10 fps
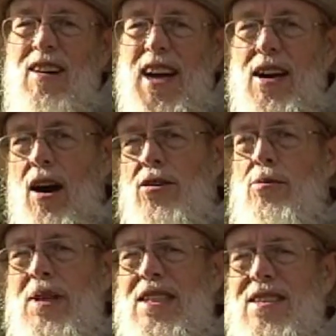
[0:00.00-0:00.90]
like other
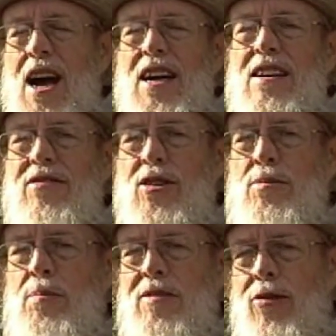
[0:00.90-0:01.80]
Miyazaki
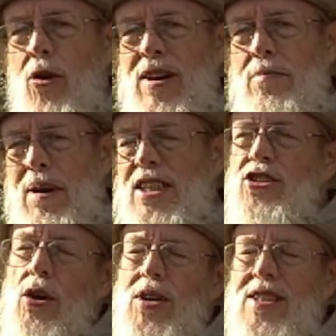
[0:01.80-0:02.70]
films before it, by
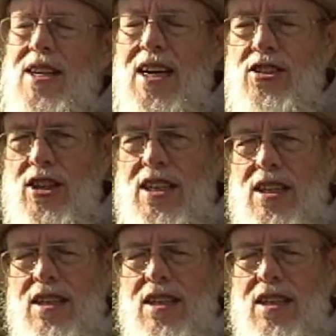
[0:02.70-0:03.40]
Joe Hisaishi.